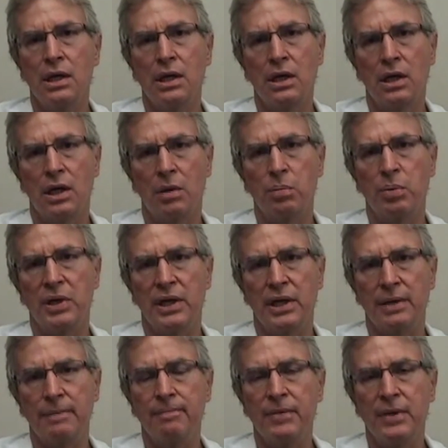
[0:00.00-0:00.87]

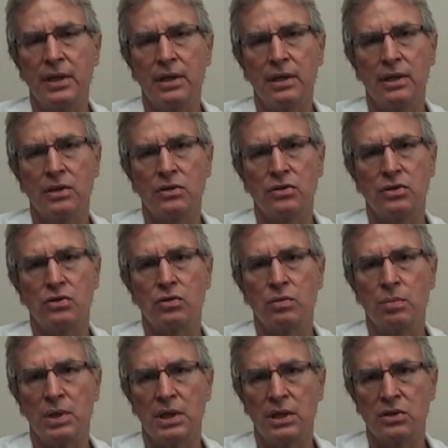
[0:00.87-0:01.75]
company. There's a
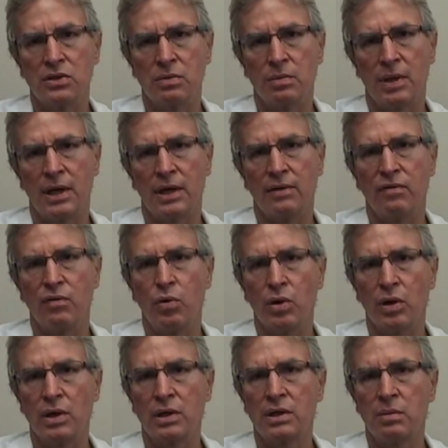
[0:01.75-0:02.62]
tremendous amount of
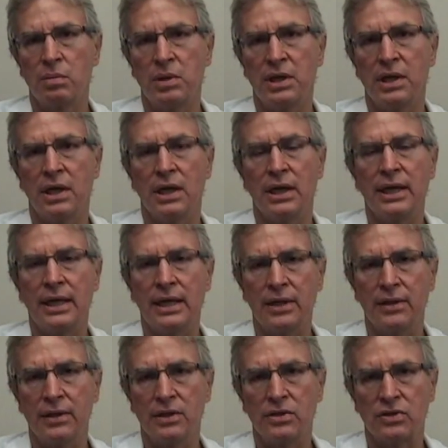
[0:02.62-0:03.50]
work to be done
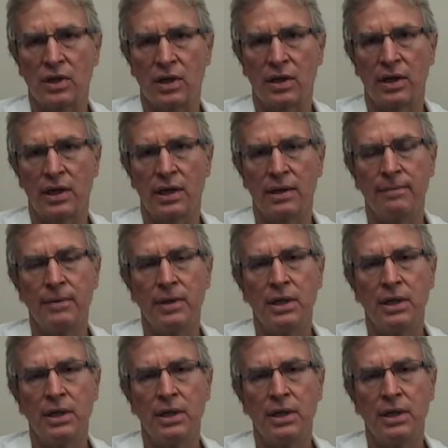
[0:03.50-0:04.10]
in this area.